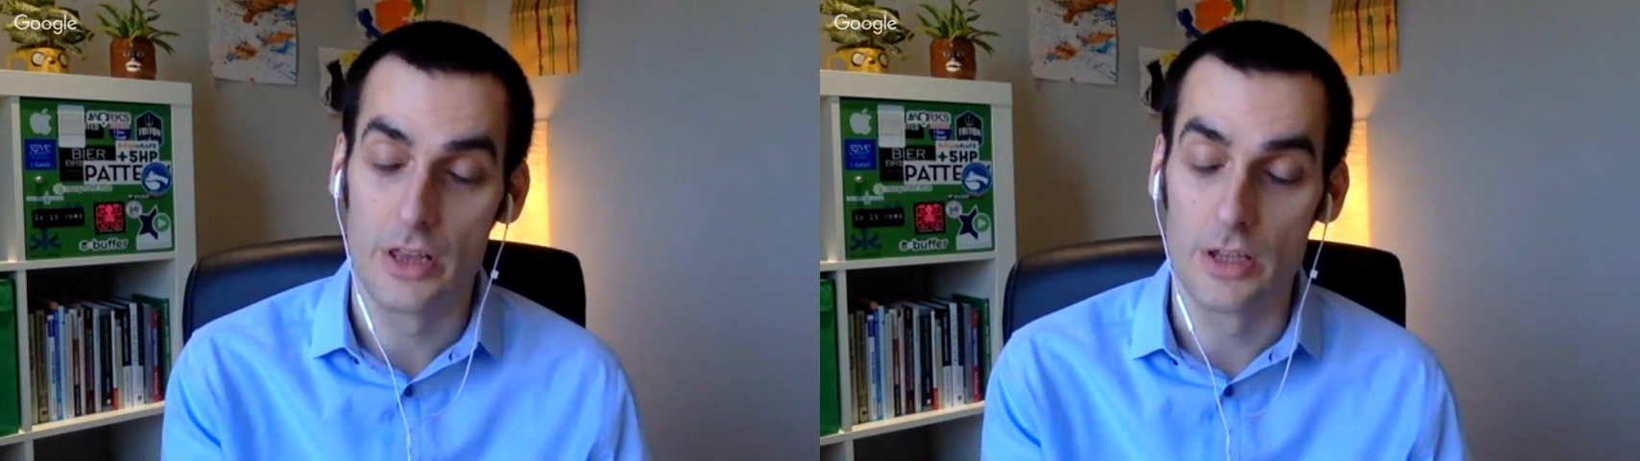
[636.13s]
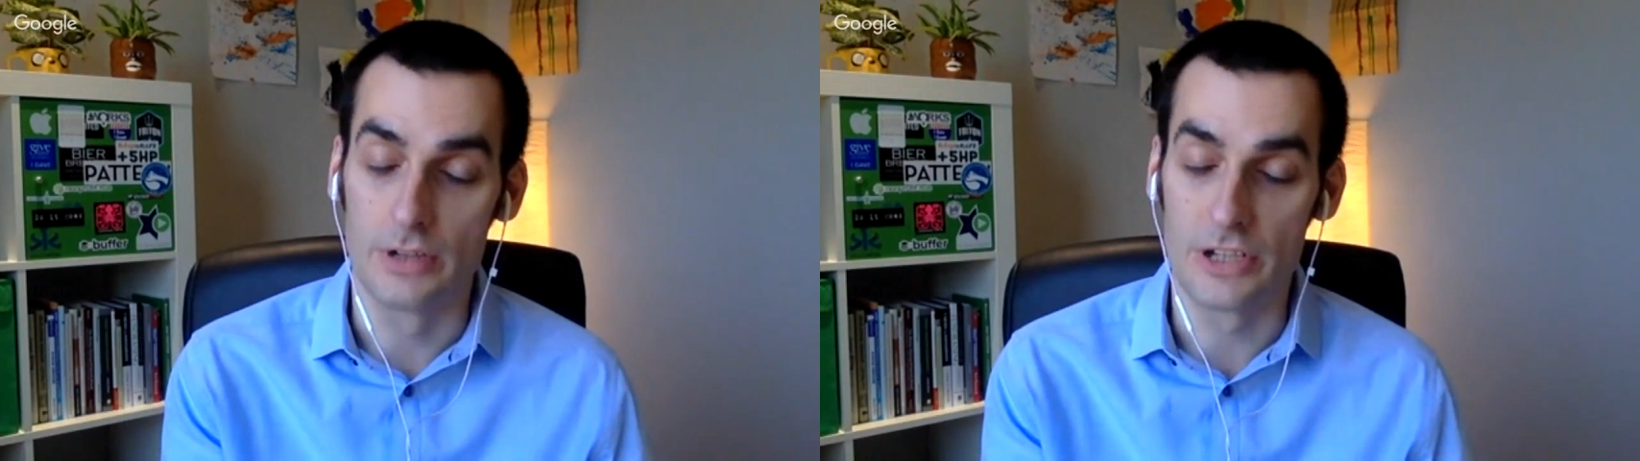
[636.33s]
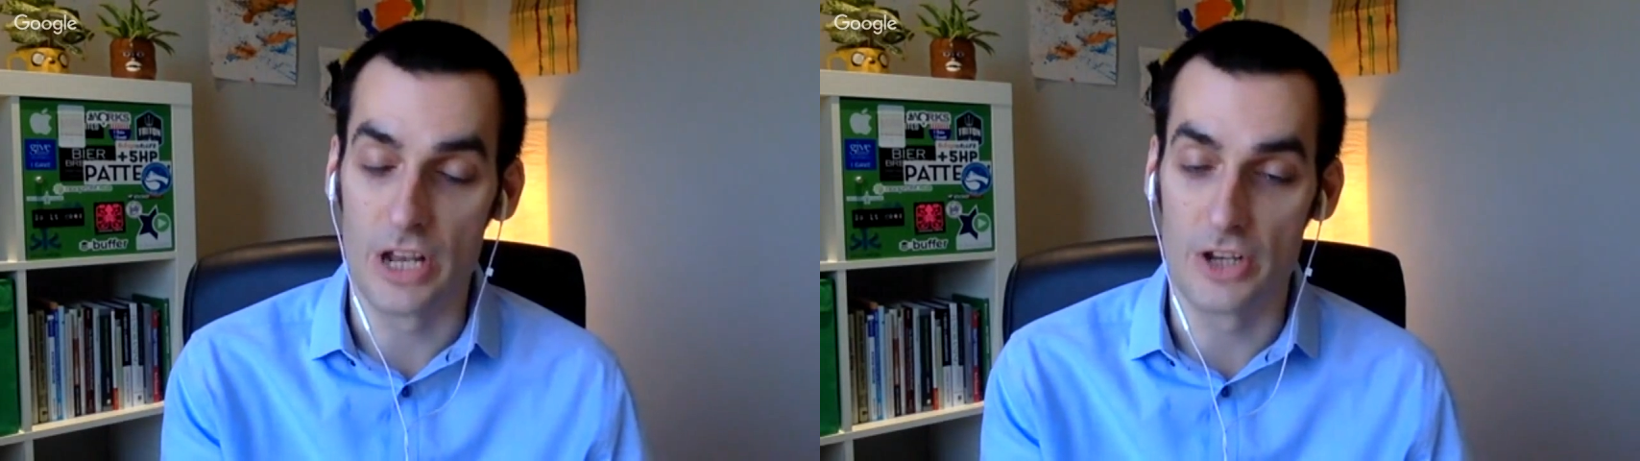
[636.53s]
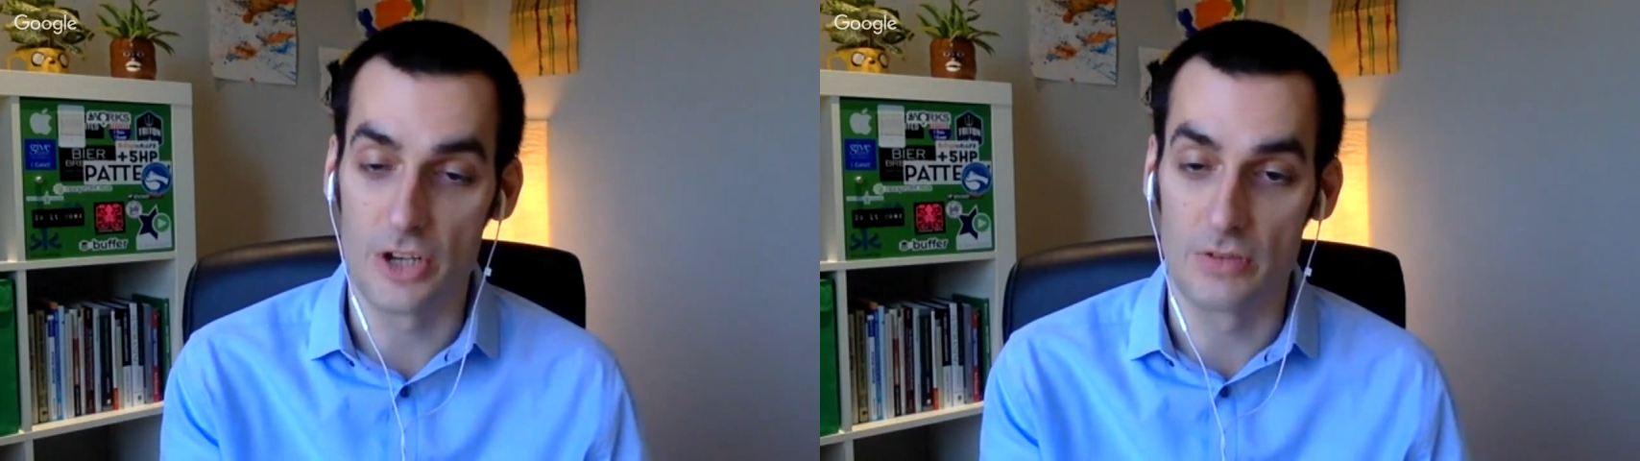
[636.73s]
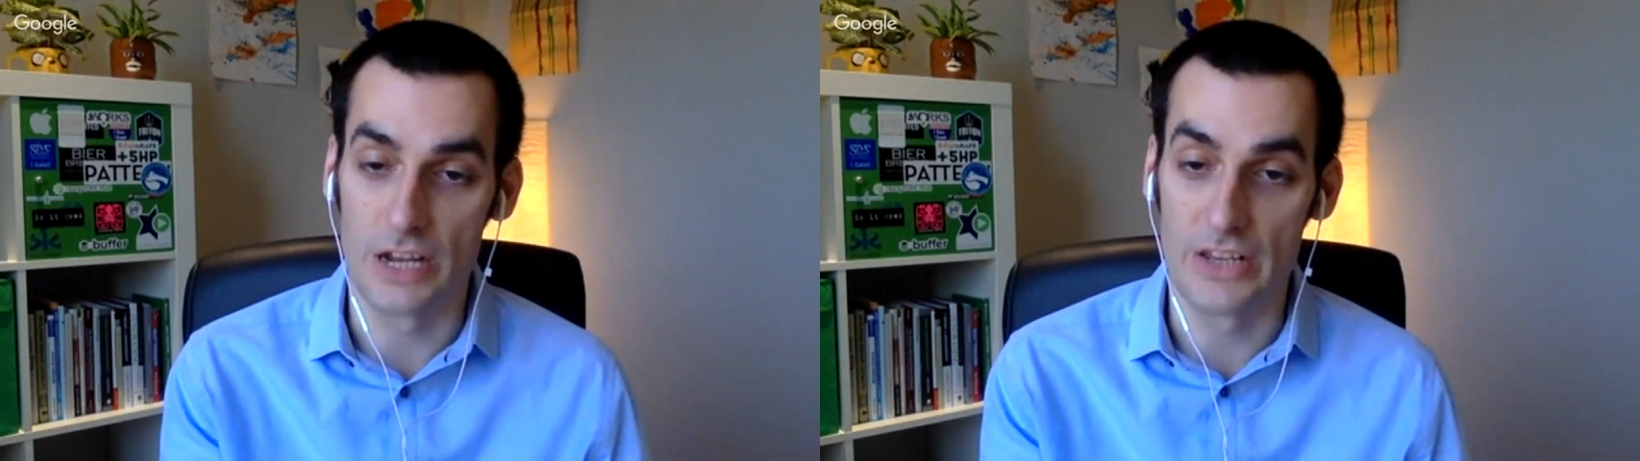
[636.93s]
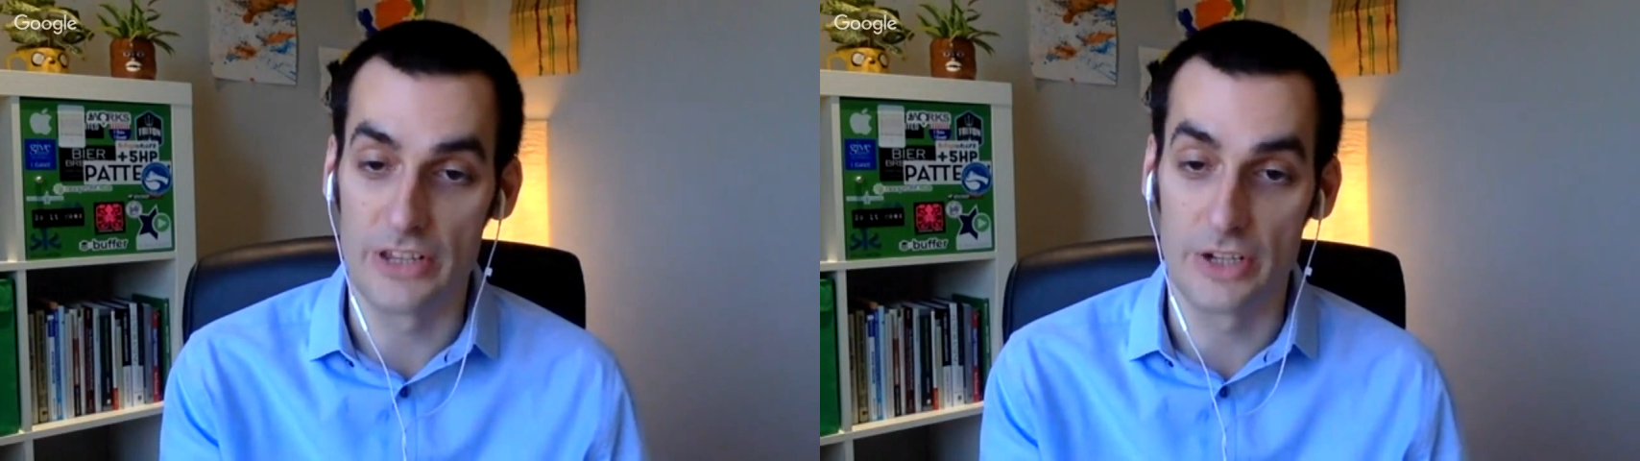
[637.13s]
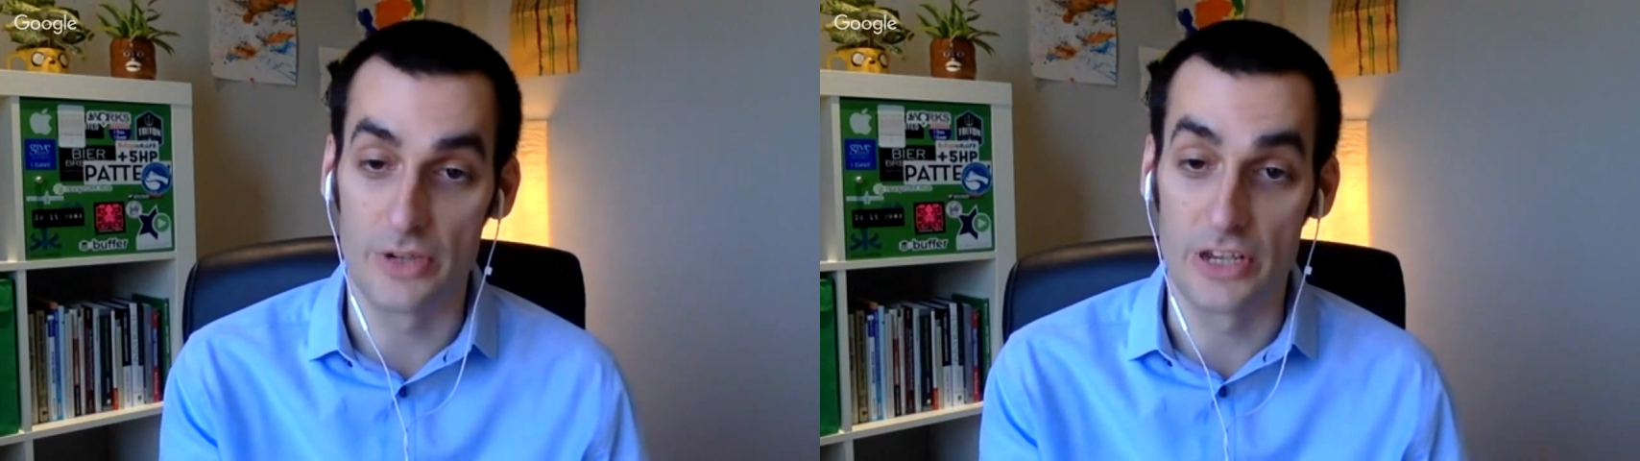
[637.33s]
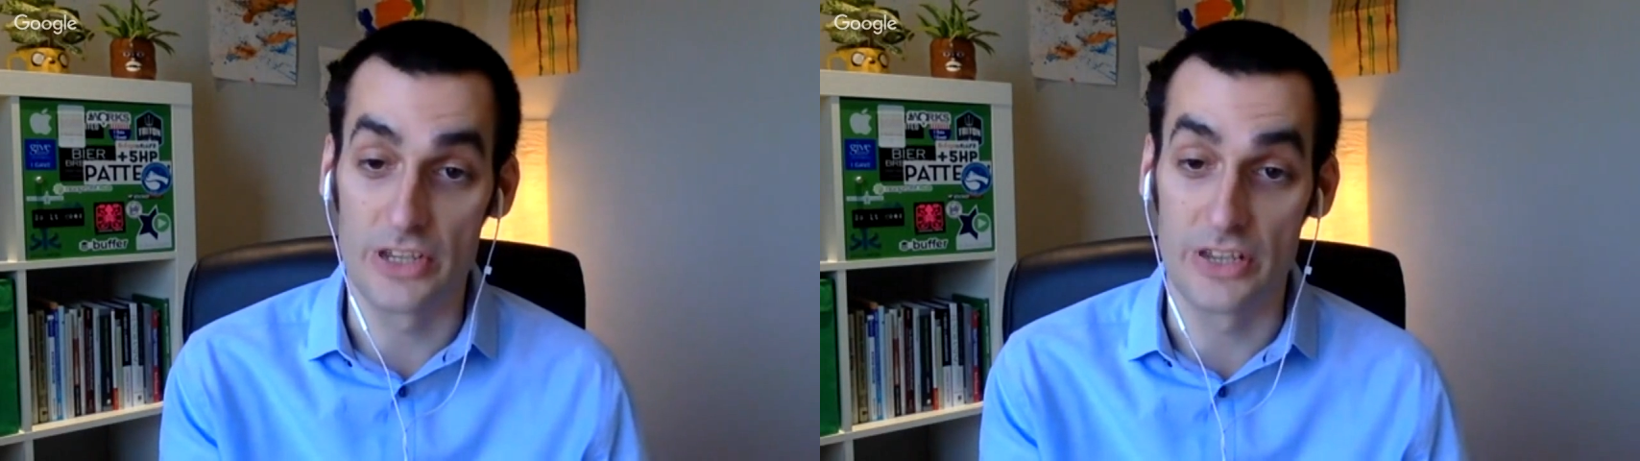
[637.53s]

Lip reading: the retention rates increase